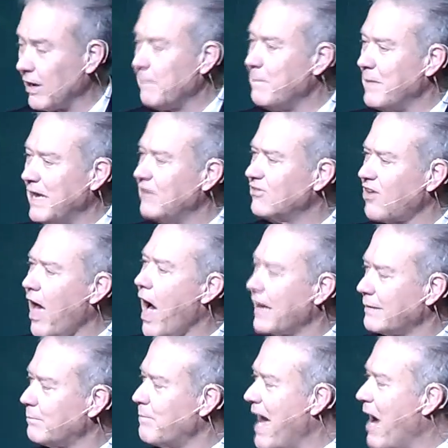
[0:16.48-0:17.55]
means
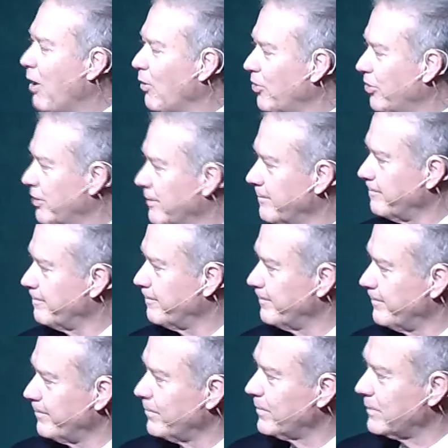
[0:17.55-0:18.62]
hot mouth,
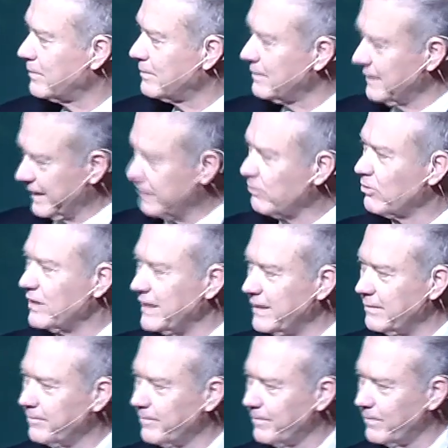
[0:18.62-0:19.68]
literally.
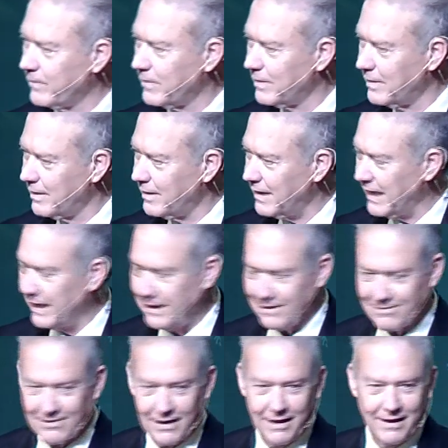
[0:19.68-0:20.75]
And
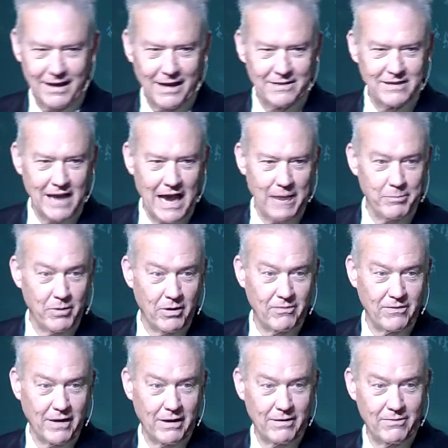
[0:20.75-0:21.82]
it's a time
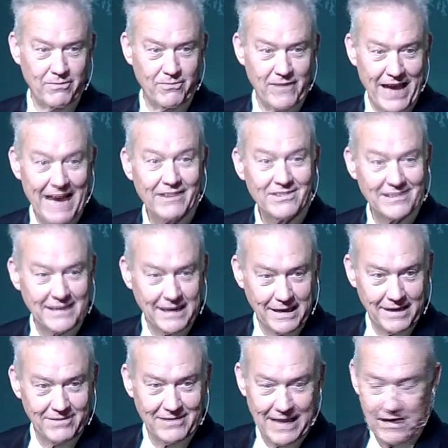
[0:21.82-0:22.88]
of fasting.
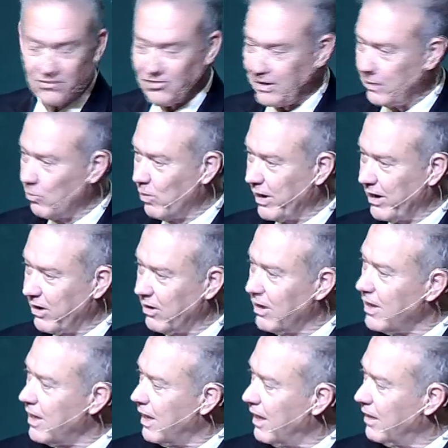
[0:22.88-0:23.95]
It's actually where
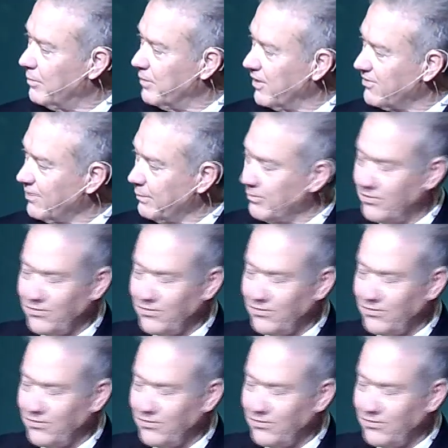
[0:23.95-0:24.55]
Muslims